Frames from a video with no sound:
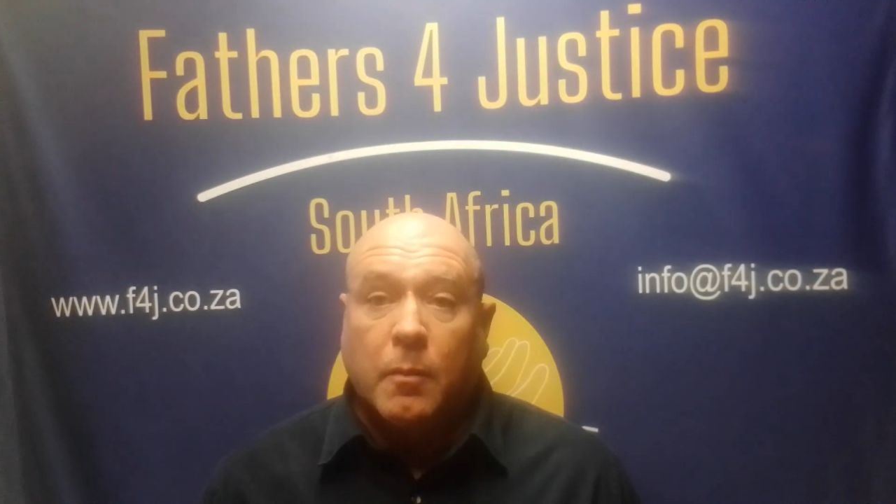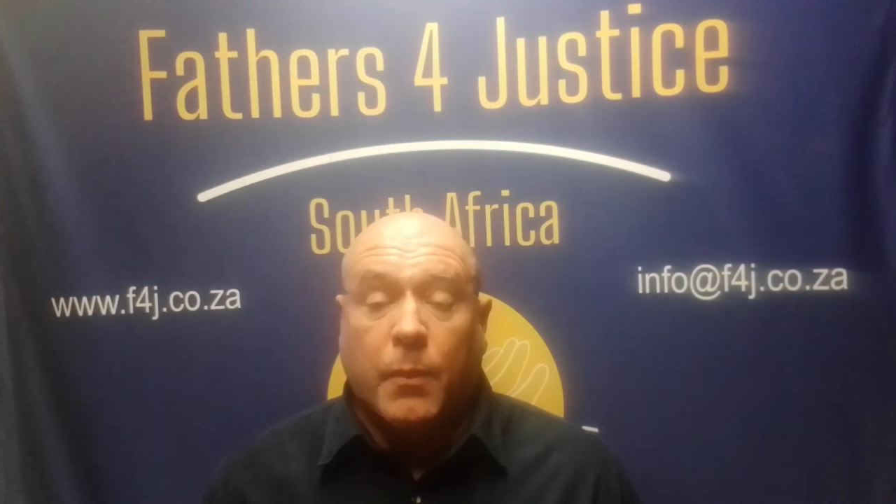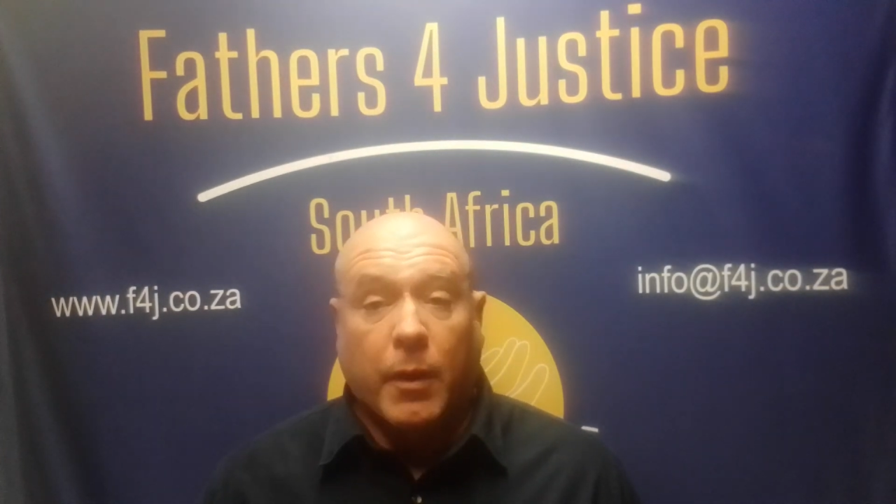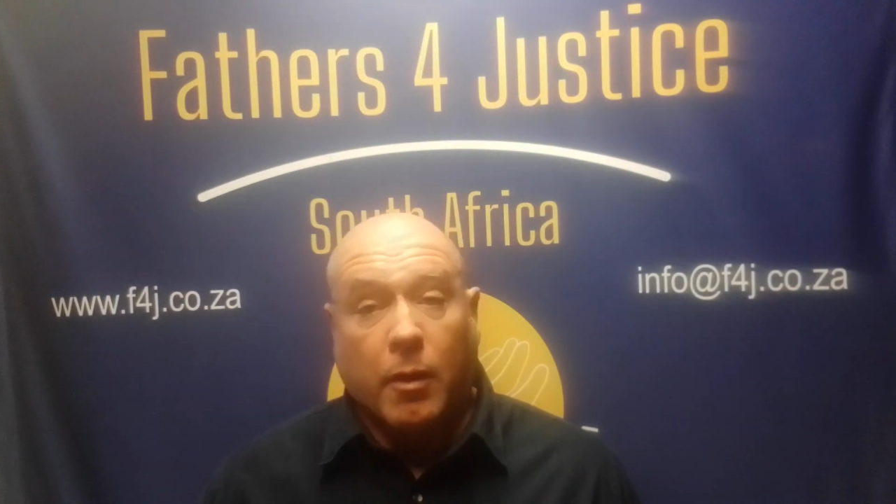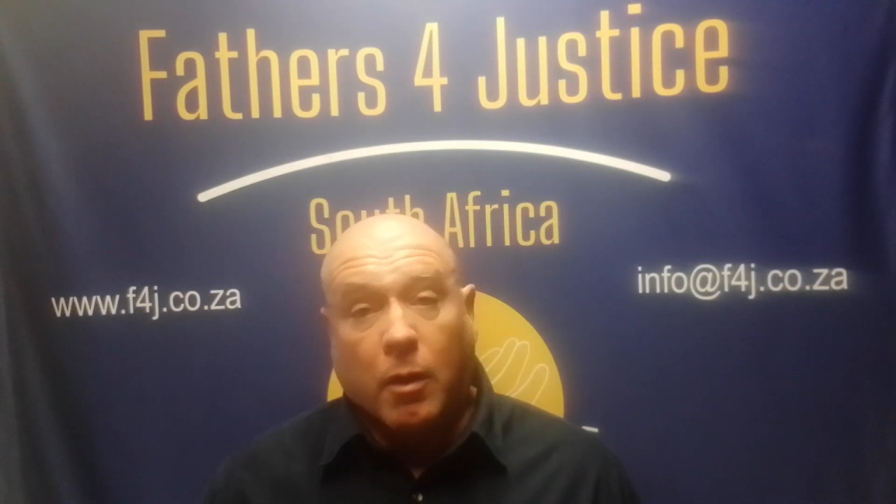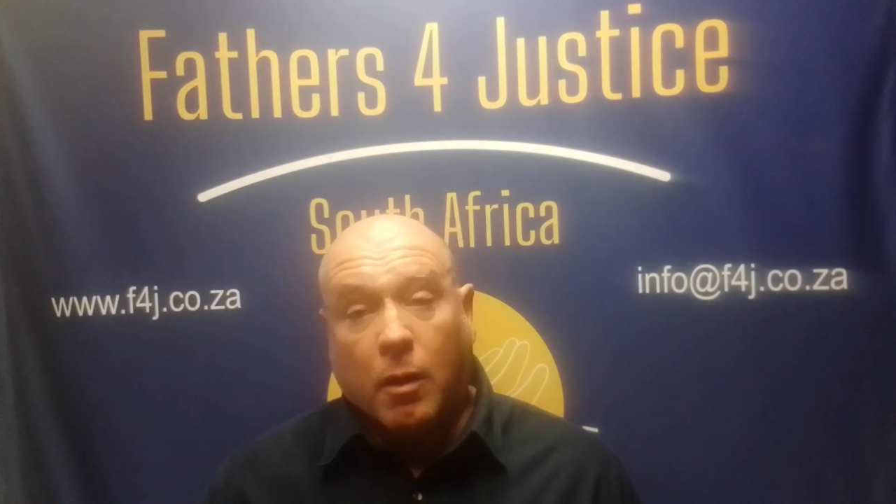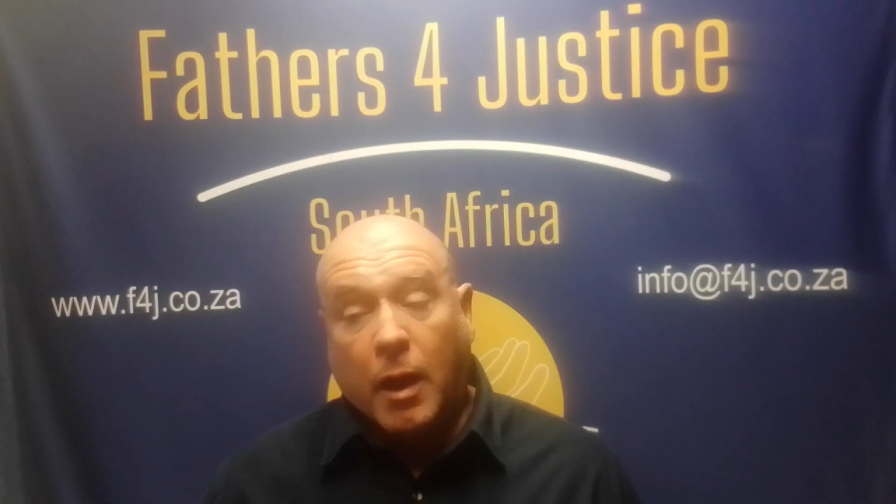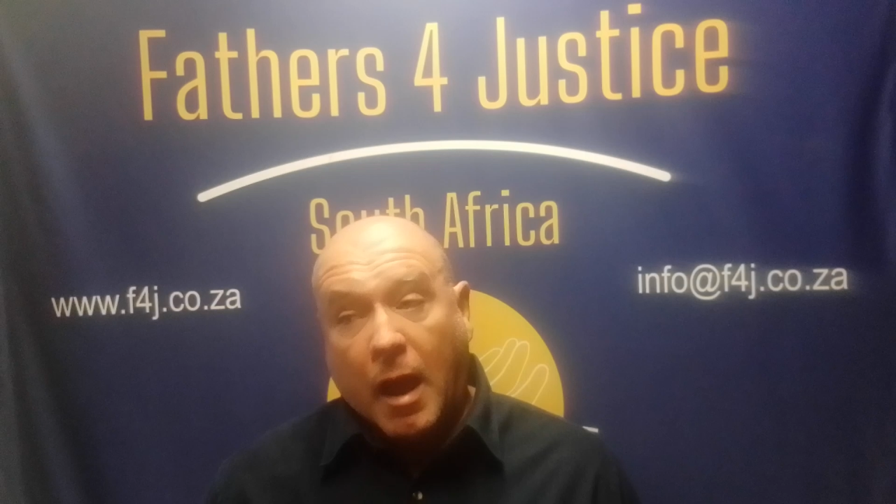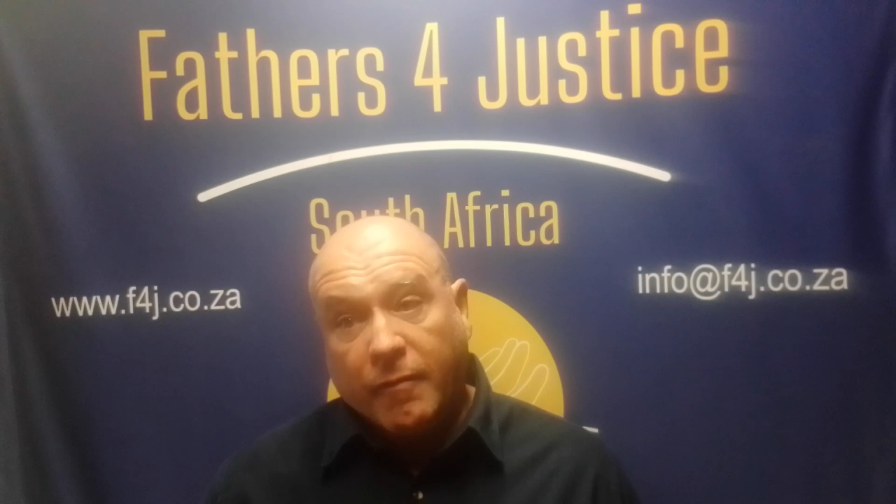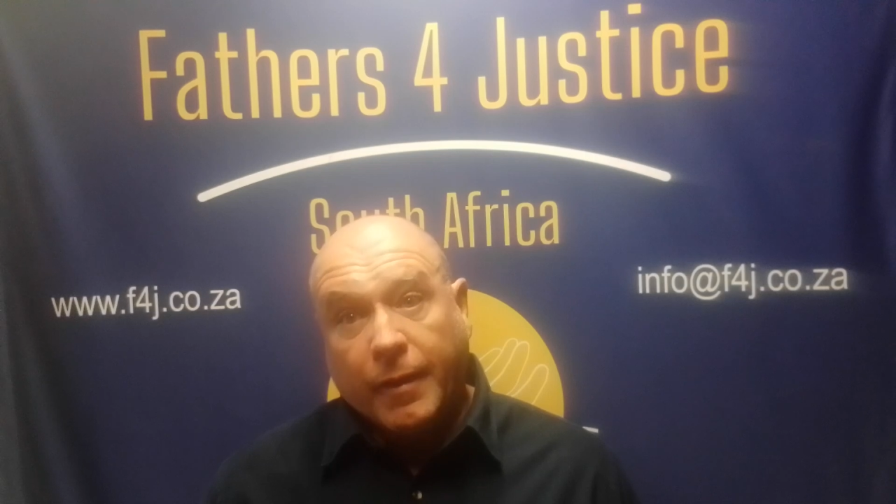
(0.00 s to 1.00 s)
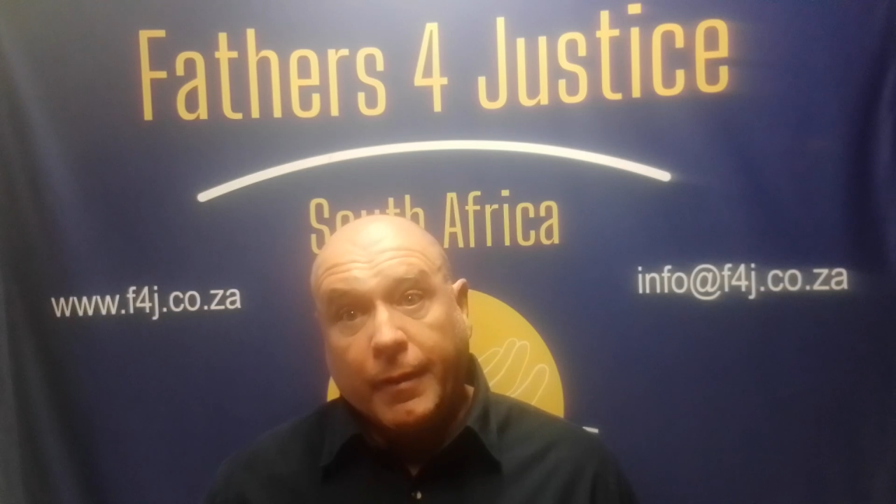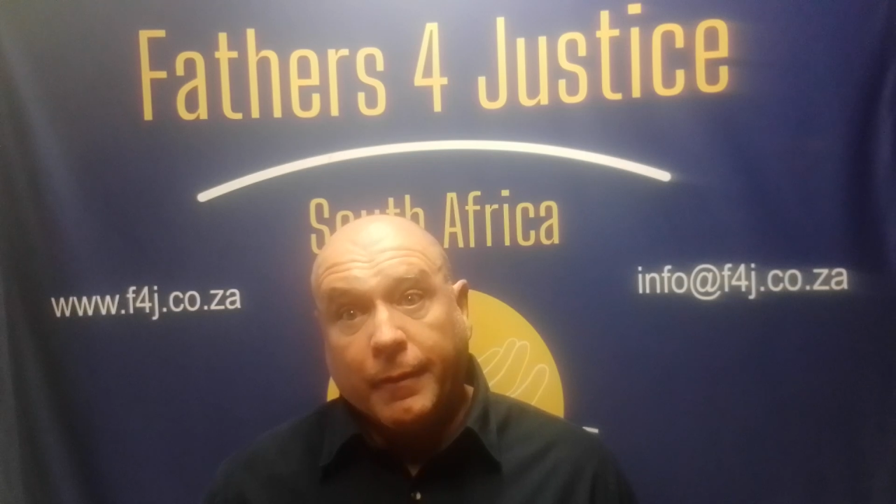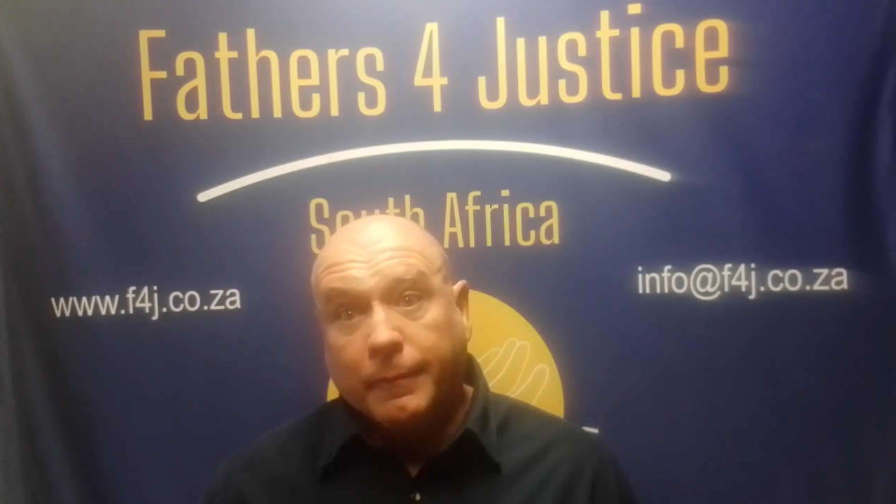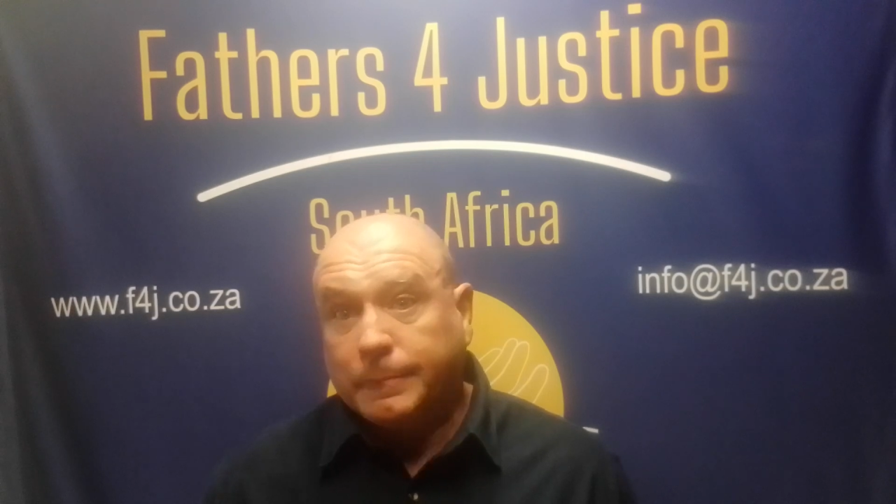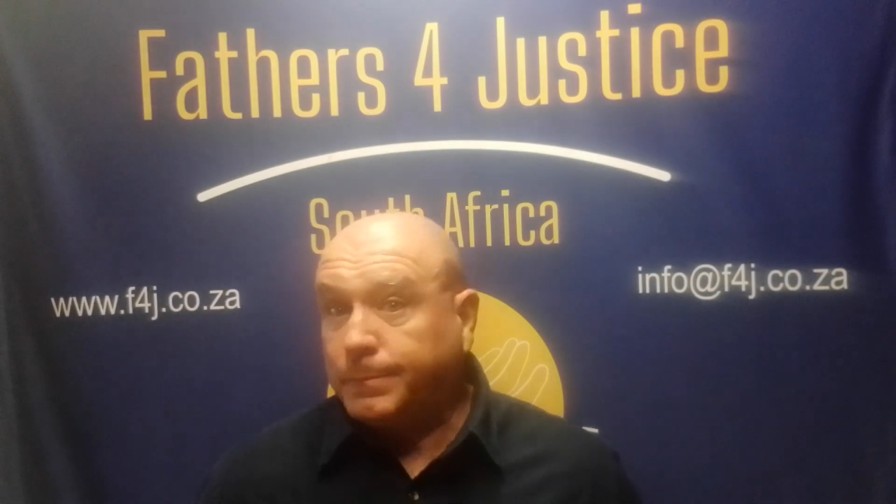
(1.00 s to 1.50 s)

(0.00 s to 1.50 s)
but are having